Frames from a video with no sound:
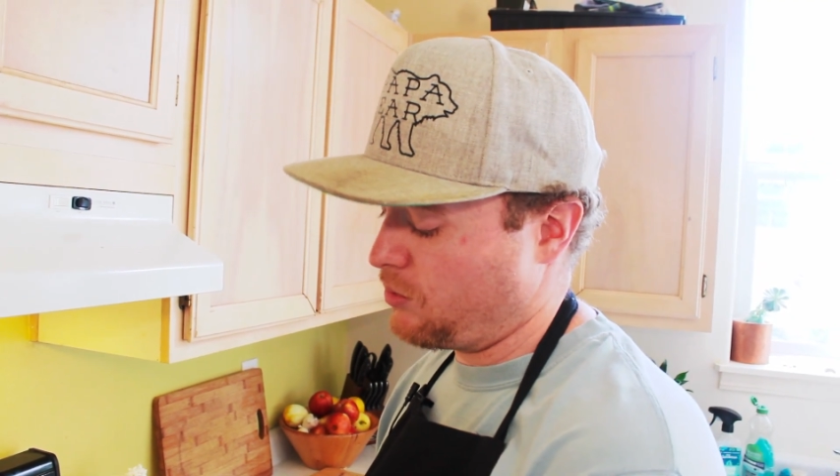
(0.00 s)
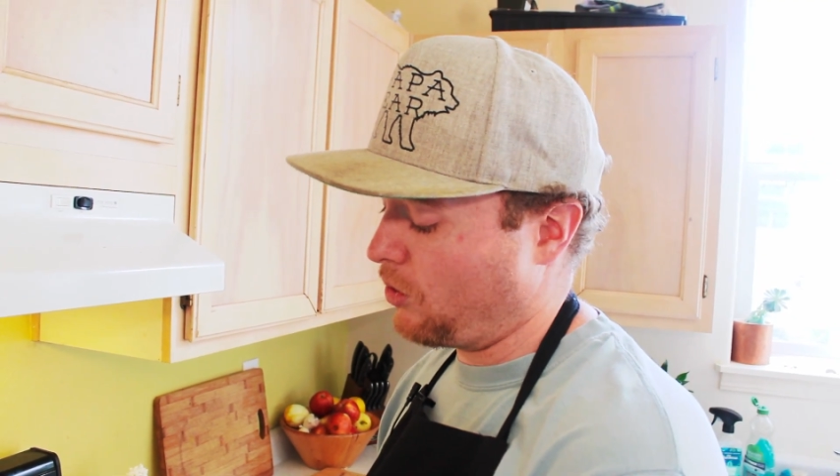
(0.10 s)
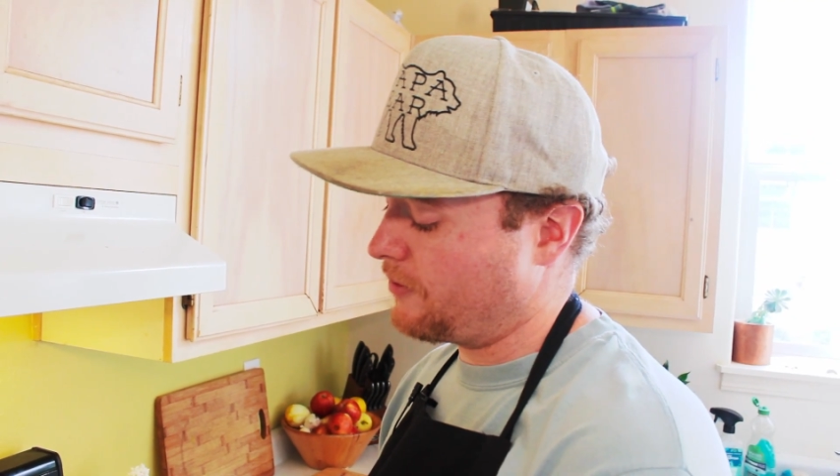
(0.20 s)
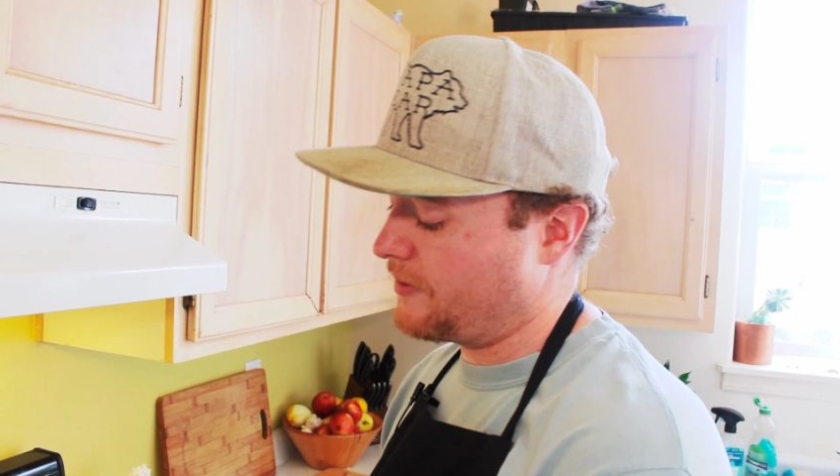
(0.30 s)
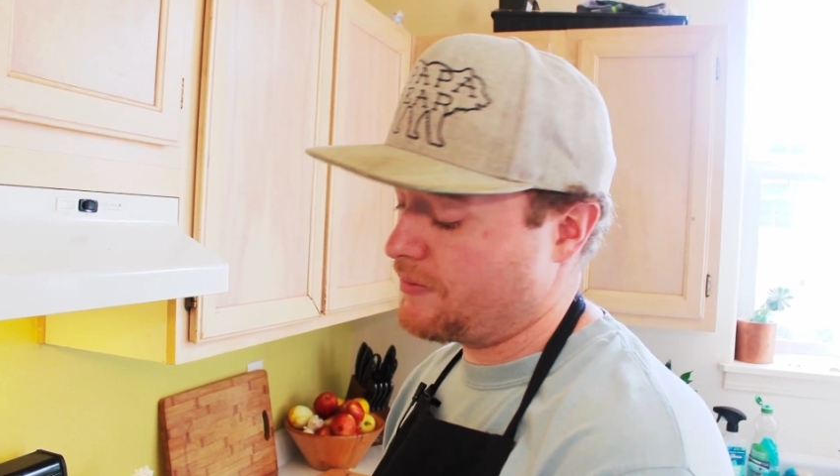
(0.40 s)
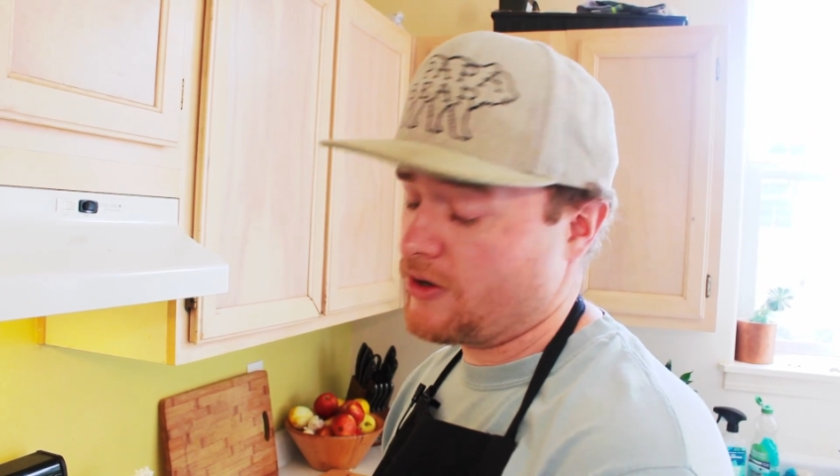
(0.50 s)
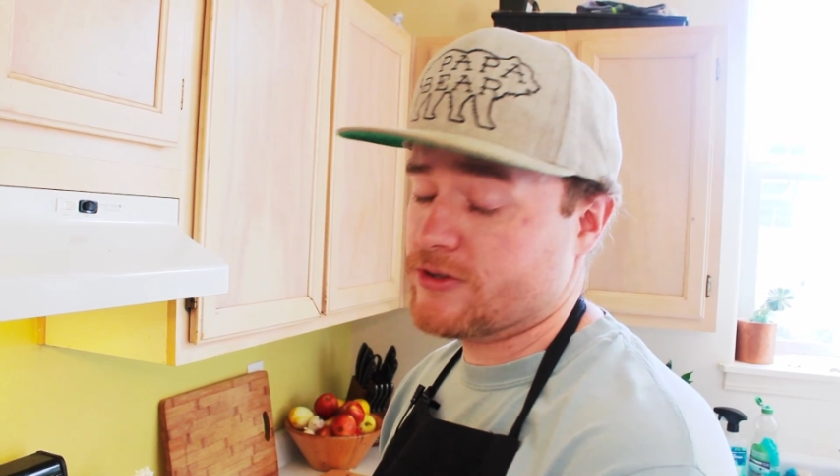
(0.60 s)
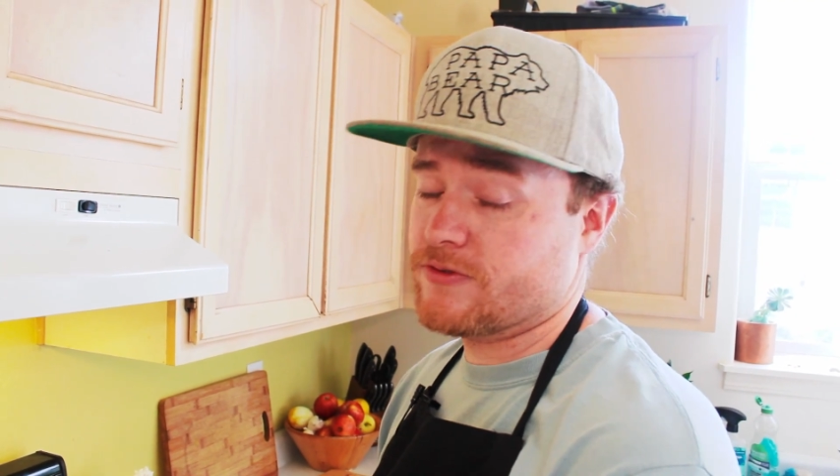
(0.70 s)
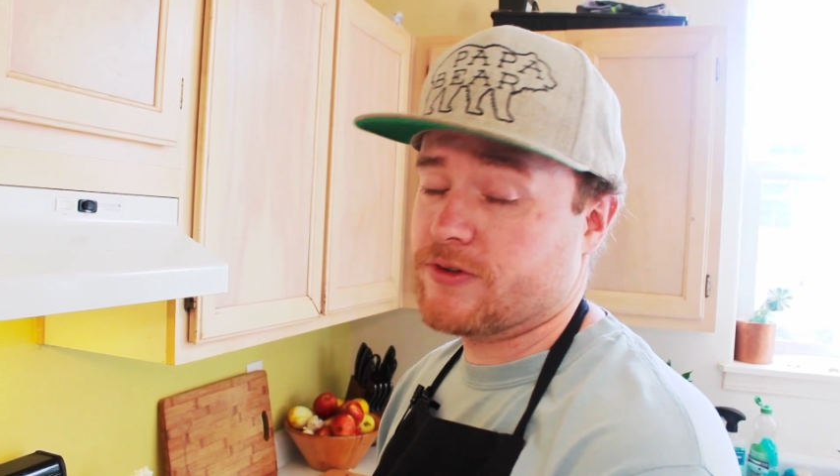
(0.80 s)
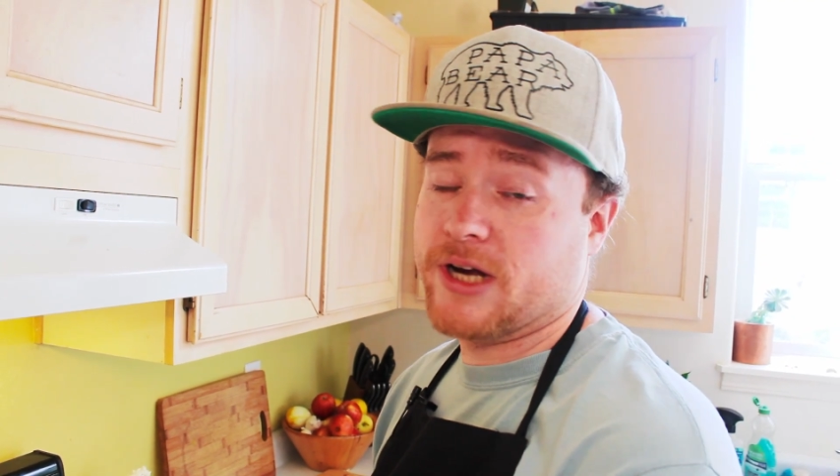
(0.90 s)
pork
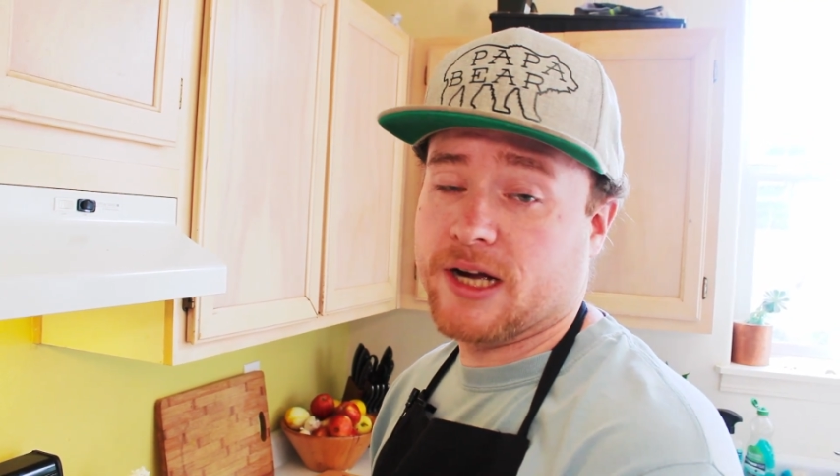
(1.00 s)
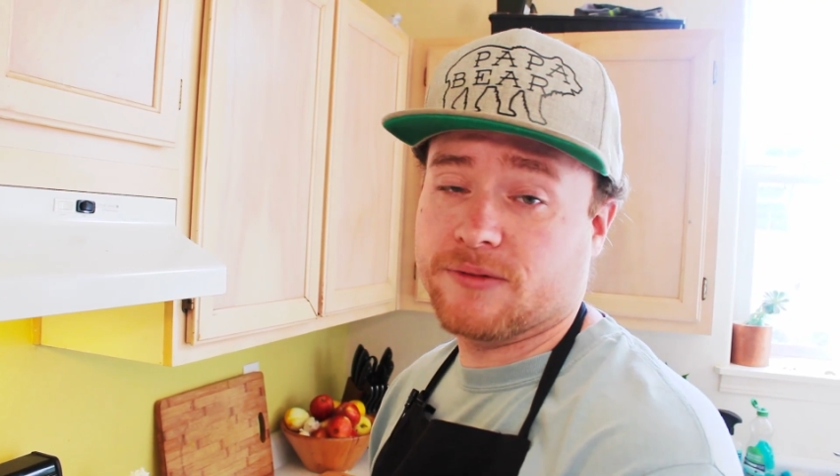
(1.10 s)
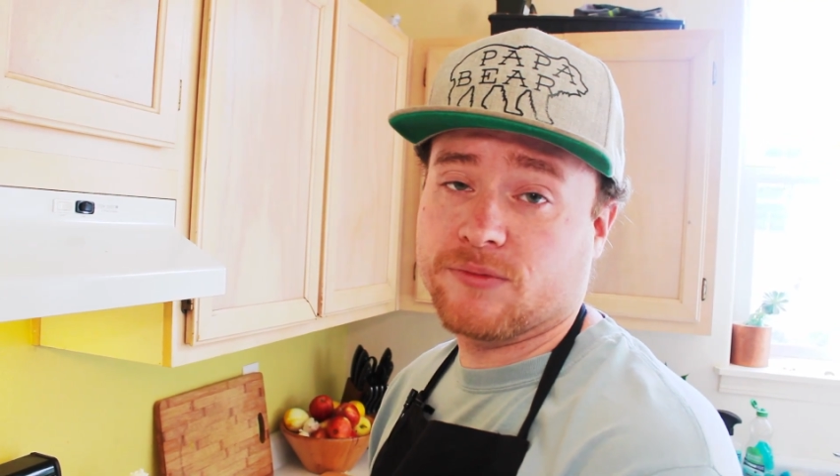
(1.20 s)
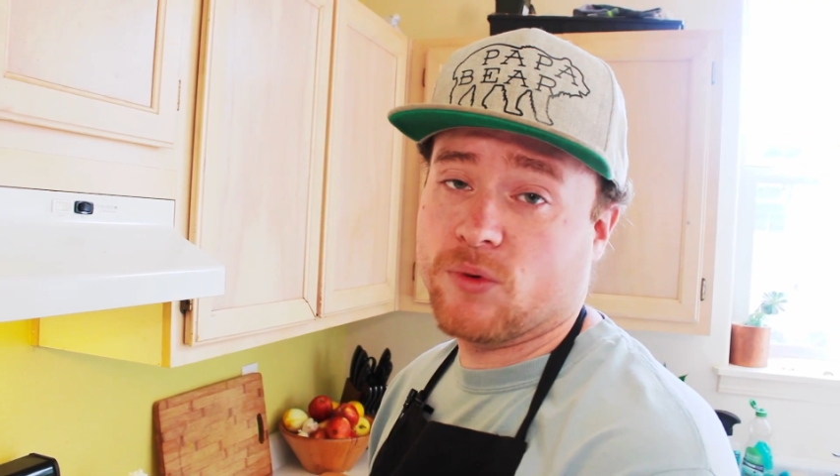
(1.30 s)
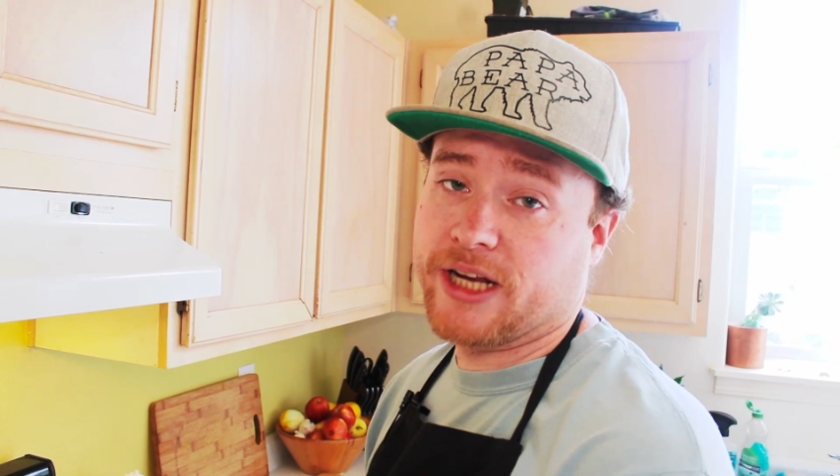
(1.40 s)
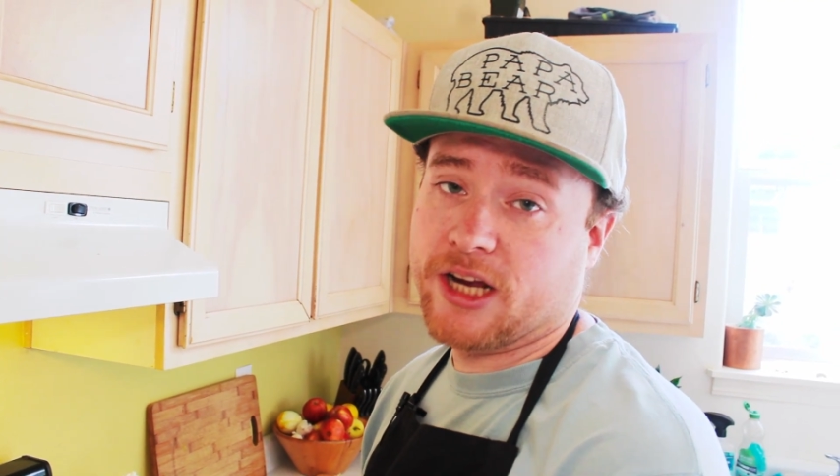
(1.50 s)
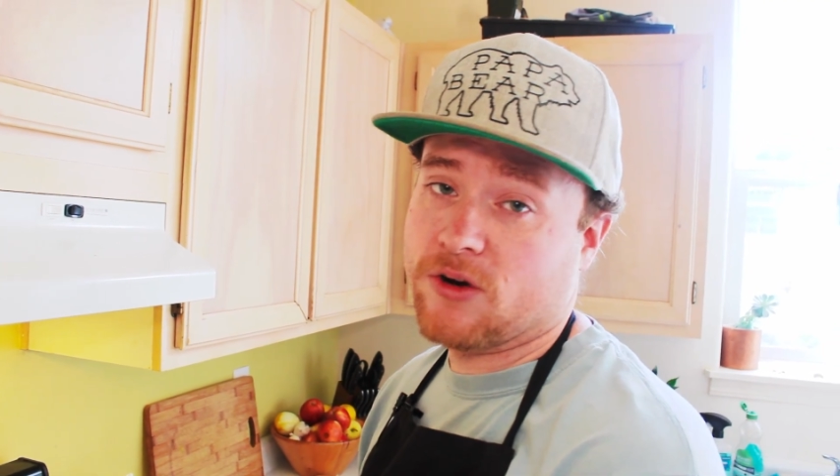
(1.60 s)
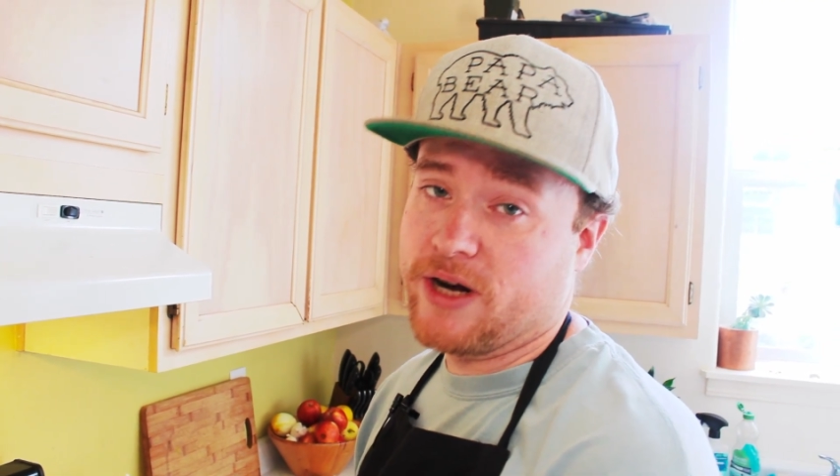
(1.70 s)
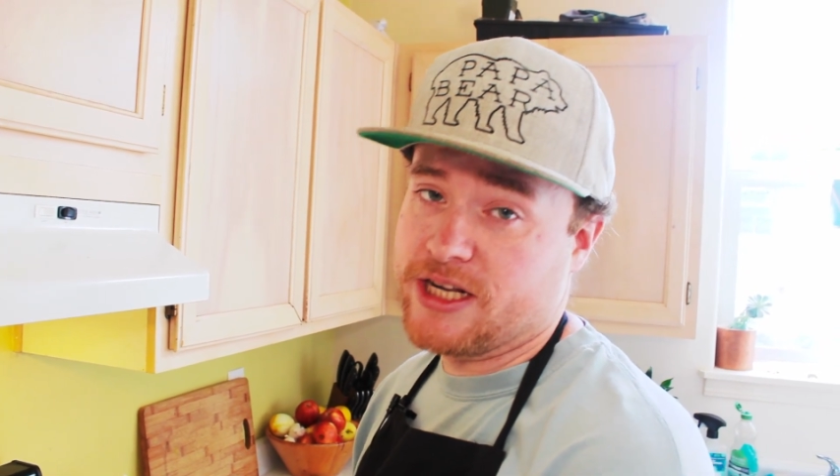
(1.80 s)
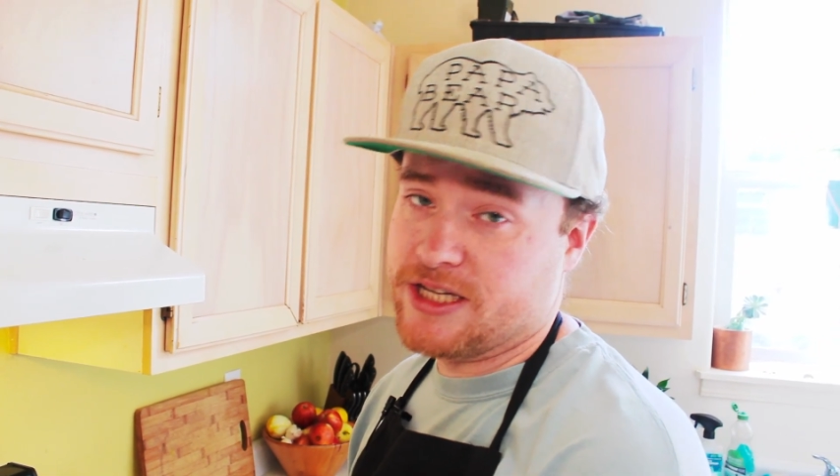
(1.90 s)
meatballs if you want to get
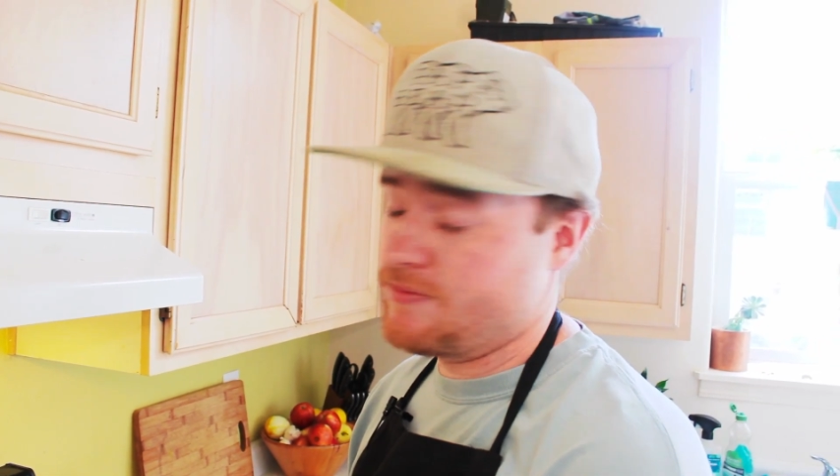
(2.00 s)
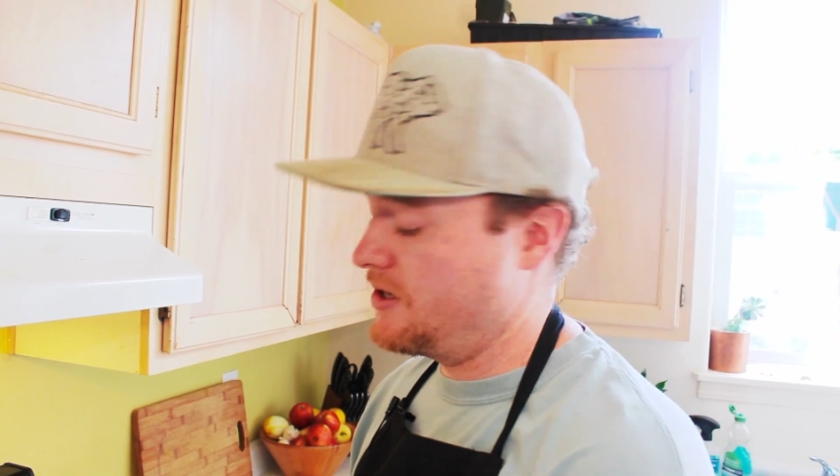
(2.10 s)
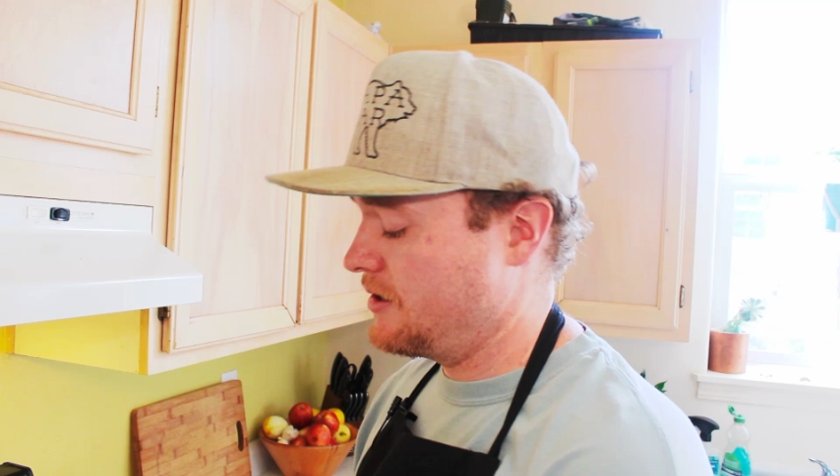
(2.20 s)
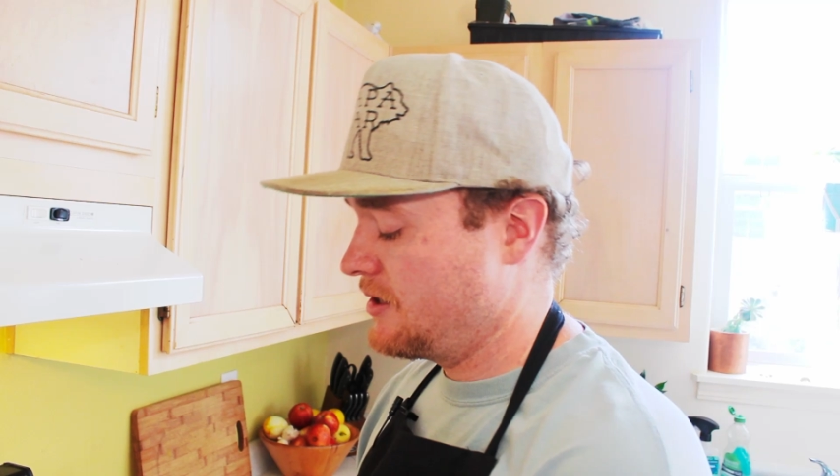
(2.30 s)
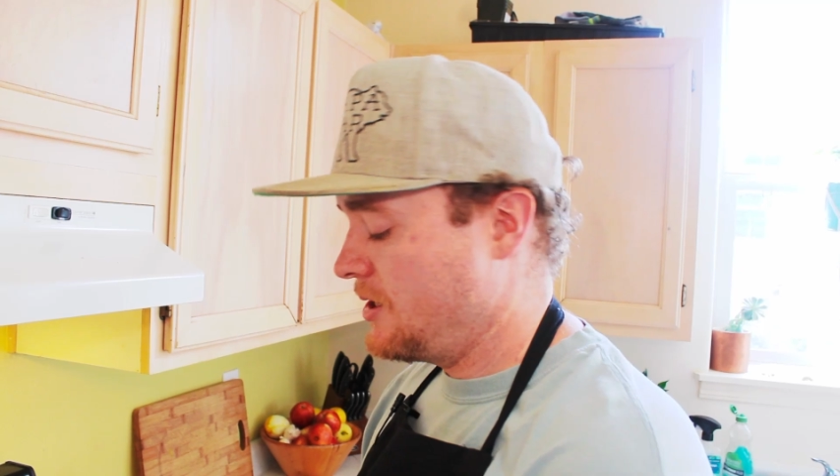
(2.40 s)
crazy, but